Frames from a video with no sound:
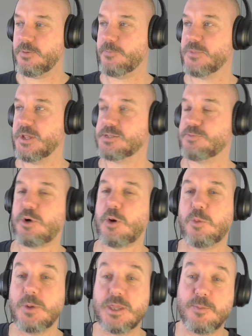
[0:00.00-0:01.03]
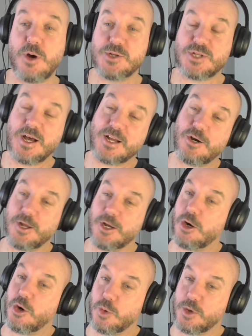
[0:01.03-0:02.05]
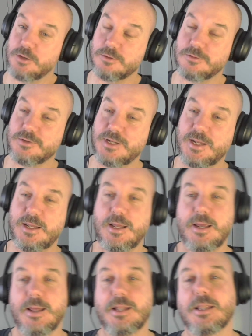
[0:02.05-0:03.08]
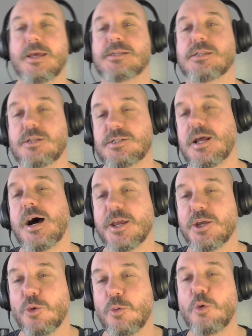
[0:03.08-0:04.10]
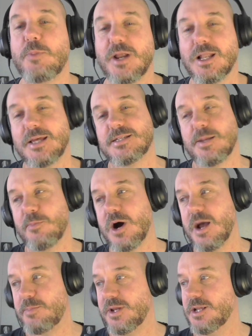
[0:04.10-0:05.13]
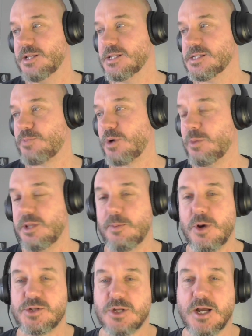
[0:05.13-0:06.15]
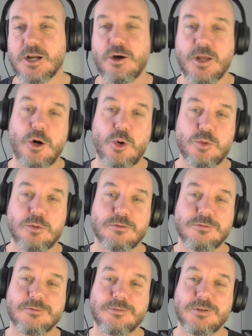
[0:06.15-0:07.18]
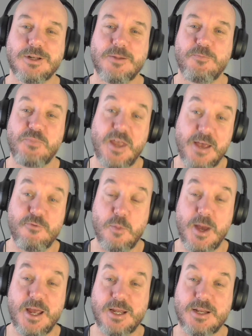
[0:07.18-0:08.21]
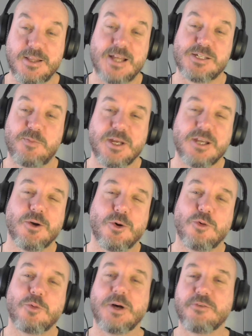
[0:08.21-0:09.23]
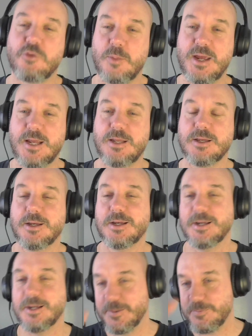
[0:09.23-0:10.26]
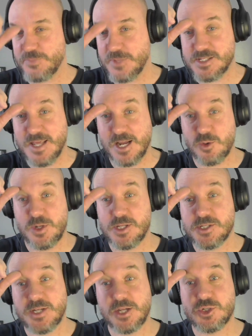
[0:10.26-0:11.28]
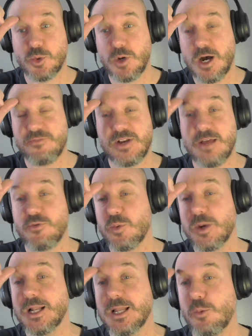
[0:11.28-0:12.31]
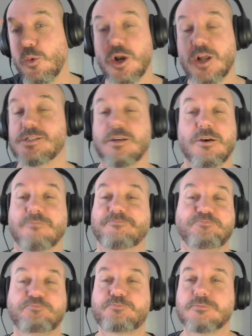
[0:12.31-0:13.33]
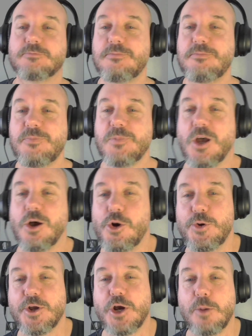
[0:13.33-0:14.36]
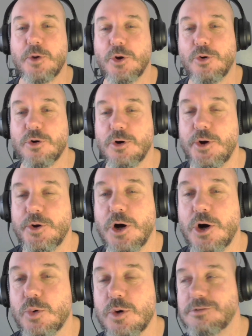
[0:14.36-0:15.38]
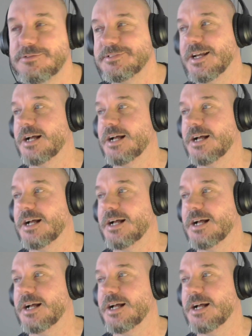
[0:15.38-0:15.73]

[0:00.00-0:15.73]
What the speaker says: it's probably the most iconic Holden, at least it's arguable, but at least in my opinion, it's probably the most iconic Holden ever made, and that's a big call. But for me, it's that quintessential. I've never really wanted to own a Commodore or own a Holden